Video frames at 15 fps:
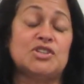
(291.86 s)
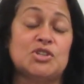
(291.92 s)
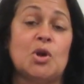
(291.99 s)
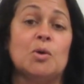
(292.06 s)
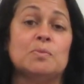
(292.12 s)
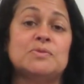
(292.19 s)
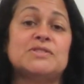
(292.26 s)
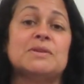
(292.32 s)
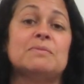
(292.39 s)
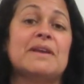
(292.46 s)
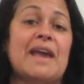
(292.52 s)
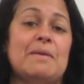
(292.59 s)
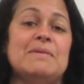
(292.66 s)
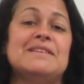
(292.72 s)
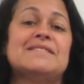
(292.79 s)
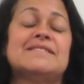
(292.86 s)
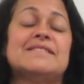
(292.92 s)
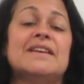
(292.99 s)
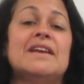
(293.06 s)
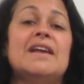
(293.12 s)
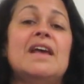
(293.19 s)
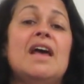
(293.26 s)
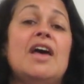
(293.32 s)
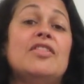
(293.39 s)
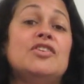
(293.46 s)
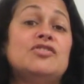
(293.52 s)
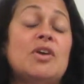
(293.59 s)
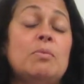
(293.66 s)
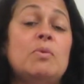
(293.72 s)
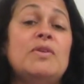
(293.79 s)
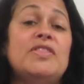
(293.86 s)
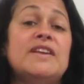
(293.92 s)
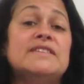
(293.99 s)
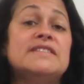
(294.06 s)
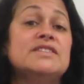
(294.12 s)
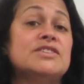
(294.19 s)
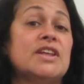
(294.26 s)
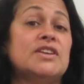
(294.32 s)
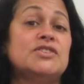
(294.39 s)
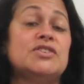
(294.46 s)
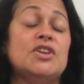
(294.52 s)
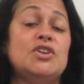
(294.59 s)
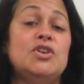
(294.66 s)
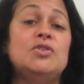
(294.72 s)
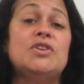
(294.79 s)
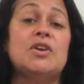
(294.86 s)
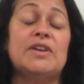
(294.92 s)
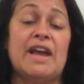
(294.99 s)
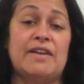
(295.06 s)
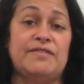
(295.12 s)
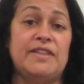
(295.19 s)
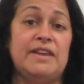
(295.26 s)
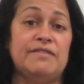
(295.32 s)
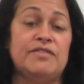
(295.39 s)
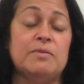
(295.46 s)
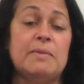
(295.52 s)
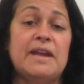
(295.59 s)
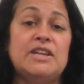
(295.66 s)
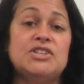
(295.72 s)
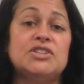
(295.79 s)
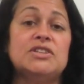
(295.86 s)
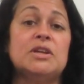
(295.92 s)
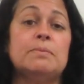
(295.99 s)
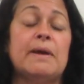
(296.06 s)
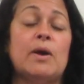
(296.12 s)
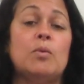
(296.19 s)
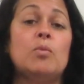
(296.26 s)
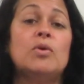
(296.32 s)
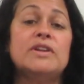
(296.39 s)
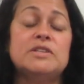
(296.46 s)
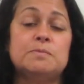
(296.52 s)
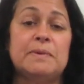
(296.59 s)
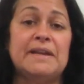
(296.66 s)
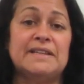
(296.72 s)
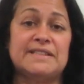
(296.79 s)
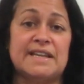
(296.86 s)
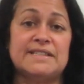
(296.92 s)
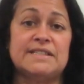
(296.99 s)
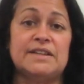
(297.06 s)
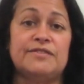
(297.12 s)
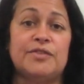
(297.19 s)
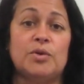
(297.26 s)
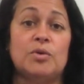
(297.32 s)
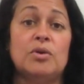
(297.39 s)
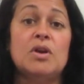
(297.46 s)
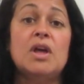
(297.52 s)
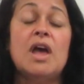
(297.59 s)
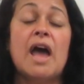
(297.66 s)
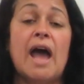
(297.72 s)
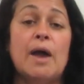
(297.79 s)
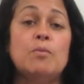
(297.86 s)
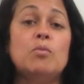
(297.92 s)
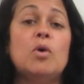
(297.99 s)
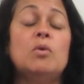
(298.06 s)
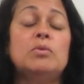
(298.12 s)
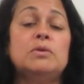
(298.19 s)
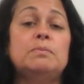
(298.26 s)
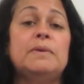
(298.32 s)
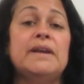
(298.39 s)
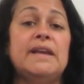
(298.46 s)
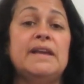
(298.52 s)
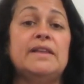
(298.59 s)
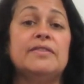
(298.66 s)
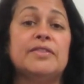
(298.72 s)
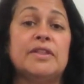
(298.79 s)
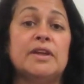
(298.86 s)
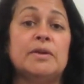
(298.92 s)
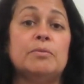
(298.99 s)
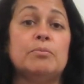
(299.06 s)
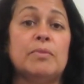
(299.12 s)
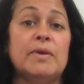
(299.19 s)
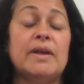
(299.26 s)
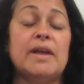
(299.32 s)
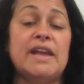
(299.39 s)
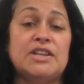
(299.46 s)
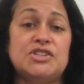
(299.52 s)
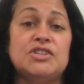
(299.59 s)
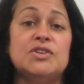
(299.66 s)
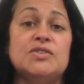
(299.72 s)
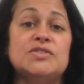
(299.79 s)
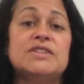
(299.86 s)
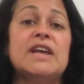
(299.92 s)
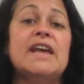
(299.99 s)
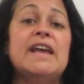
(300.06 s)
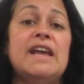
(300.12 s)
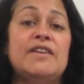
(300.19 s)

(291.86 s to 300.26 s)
shops, some chemists. The trouble with this is that you don't have the information about what is being tested for and what would be the issues